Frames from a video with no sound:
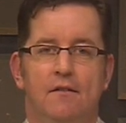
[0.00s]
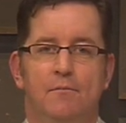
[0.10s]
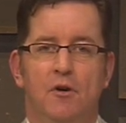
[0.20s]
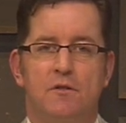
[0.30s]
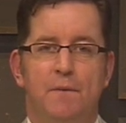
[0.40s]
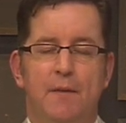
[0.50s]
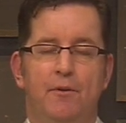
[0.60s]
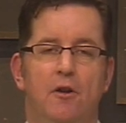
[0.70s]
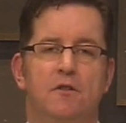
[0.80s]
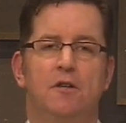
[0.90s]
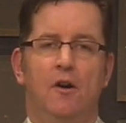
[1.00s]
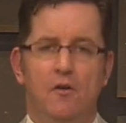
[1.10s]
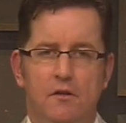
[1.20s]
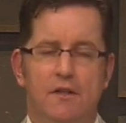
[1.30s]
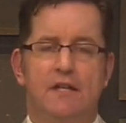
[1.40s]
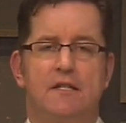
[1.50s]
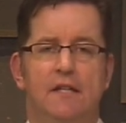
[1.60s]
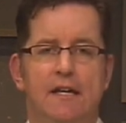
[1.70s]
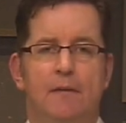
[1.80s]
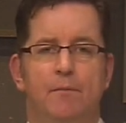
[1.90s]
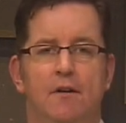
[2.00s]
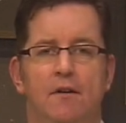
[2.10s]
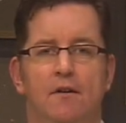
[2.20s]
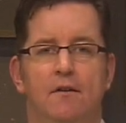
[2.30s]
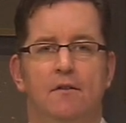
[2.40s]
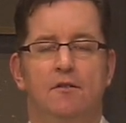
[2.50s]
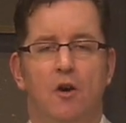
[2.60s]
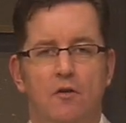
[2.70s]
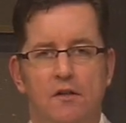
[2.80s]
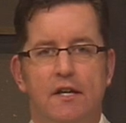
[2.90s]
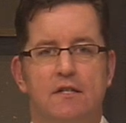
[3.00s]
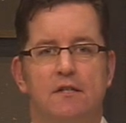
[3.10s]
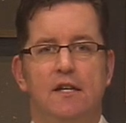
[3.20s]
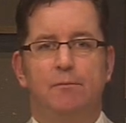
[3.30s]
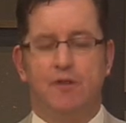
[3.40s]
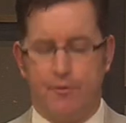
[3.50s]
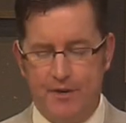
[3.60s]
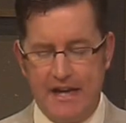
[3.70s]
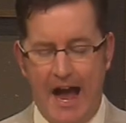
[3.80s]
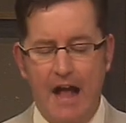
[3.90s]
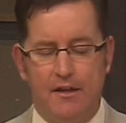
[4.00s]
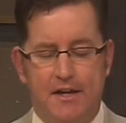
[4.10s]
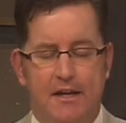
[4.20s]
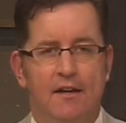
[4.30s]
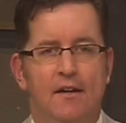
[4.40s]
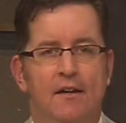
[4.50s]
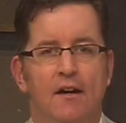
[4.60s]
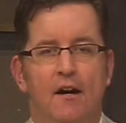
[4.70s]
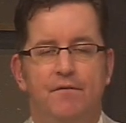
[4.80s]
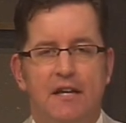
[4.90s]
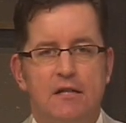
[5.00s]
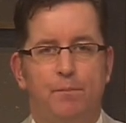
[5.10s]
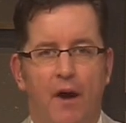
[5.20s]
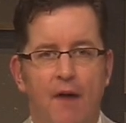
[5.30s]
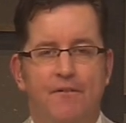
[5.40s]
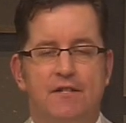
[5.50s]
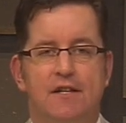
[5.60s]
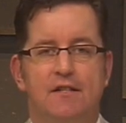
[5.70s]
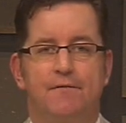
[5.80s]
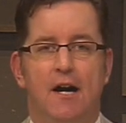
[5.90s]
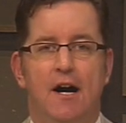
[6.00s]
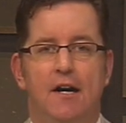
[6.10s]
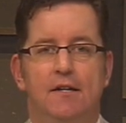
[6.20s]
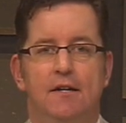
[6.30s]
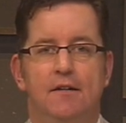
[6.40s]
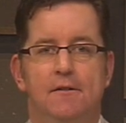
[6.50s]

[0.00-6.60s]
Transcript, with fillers: Most people are totally asleep to the reality of these prophecies of God.